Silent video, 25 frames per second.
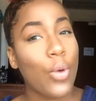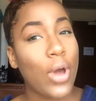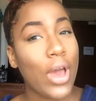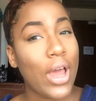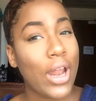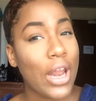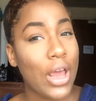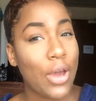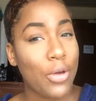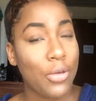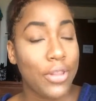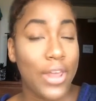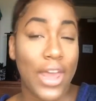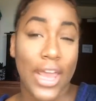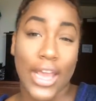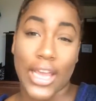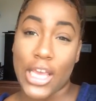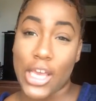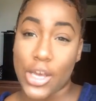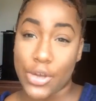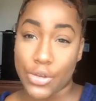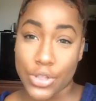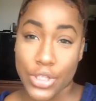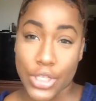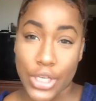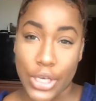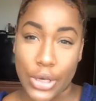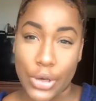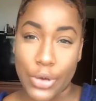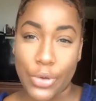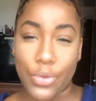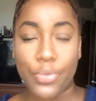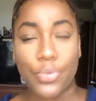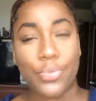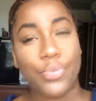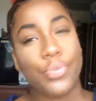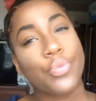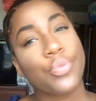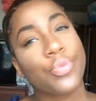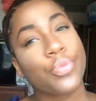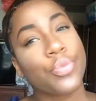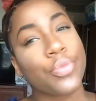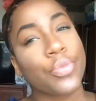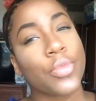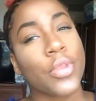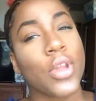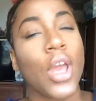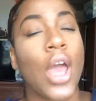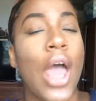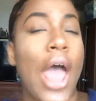Well, hello there, YouTube.
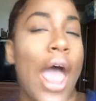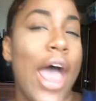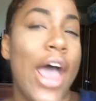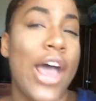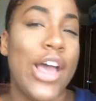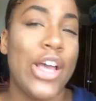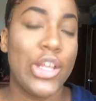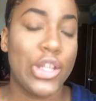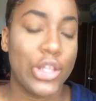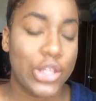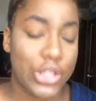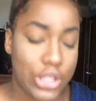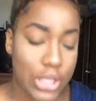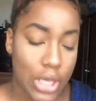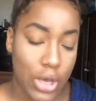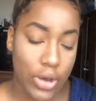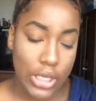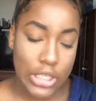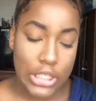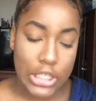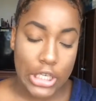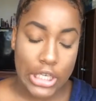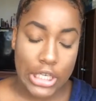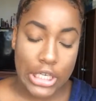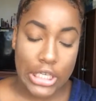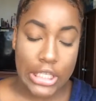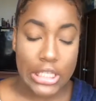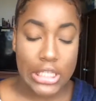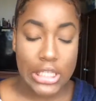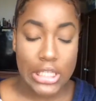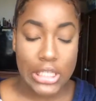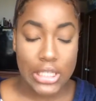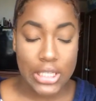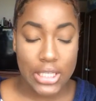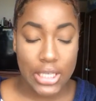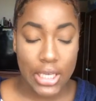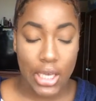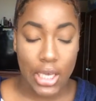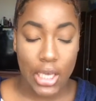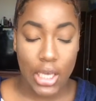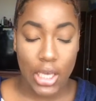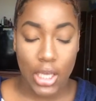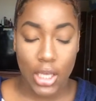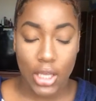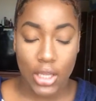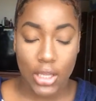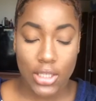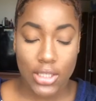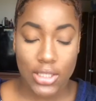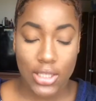So as y'all can
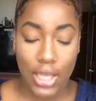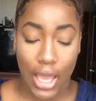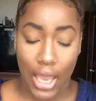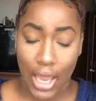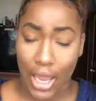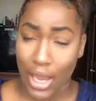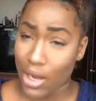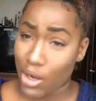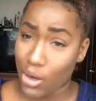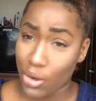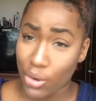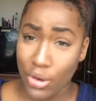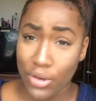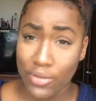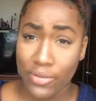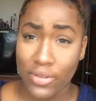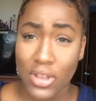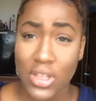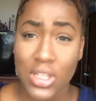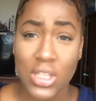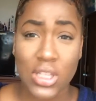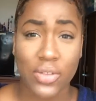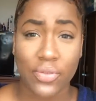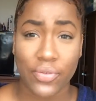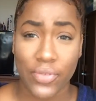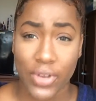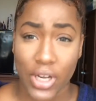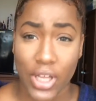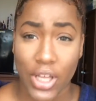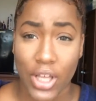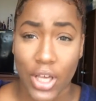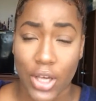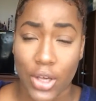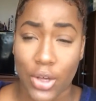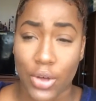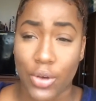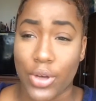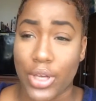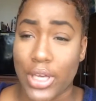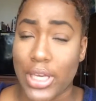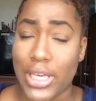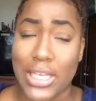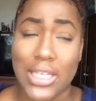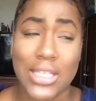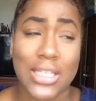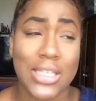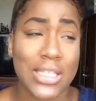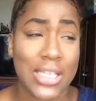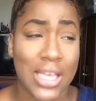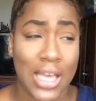see, the title of this video
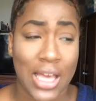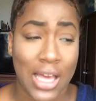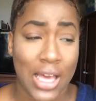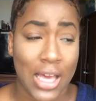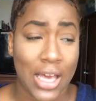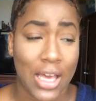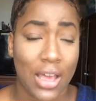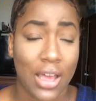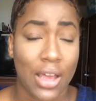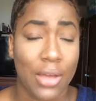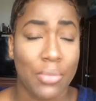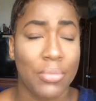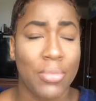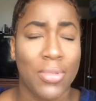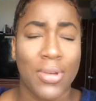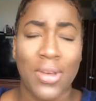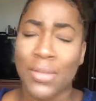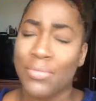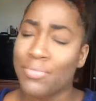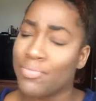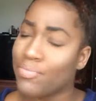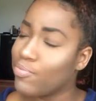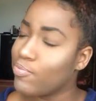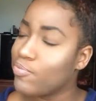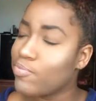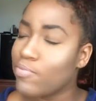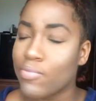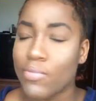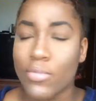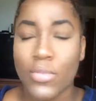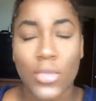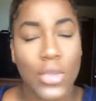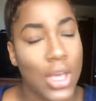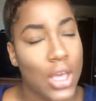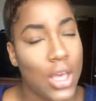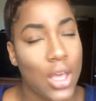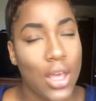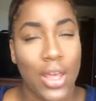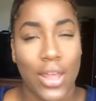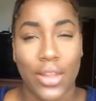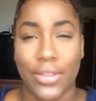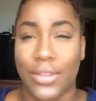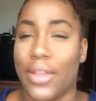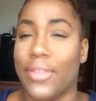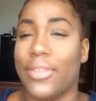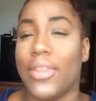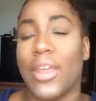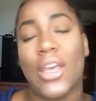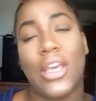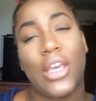is time
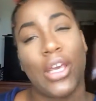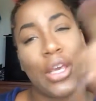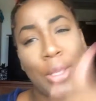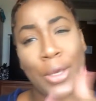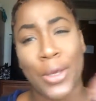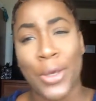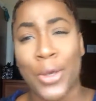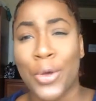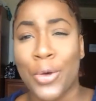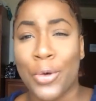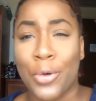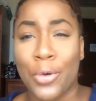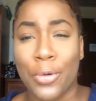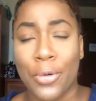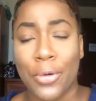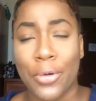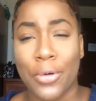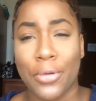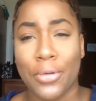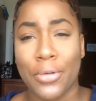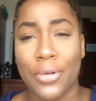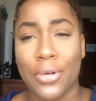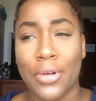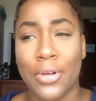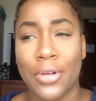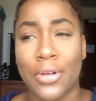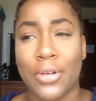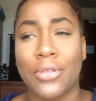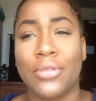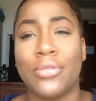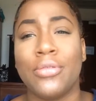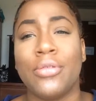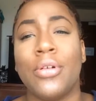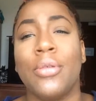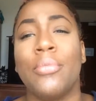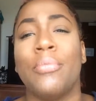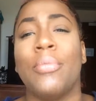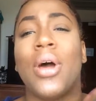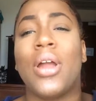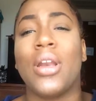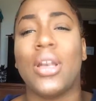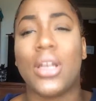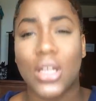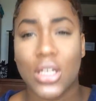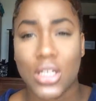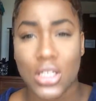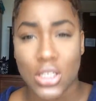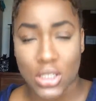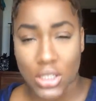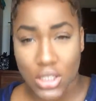that they killed my
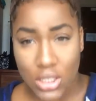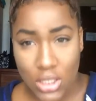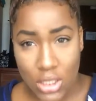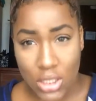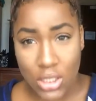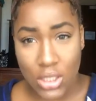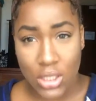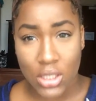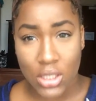ninja,